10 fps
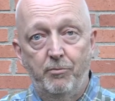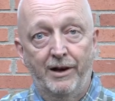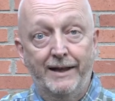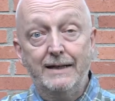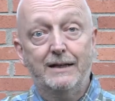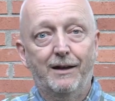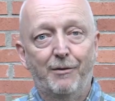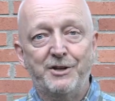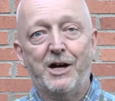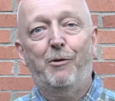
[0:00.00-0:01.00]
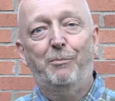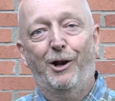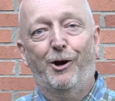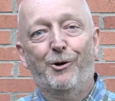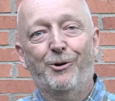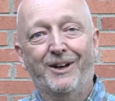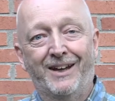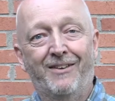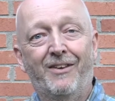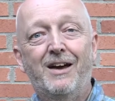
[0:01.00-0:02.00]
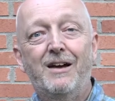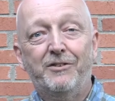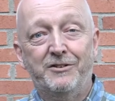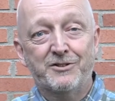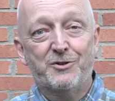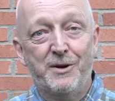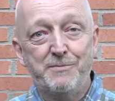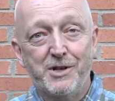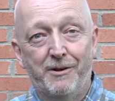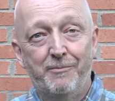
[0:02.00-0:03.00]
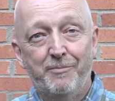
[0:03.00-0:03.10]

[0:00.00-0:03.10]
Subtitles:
link down below in the description.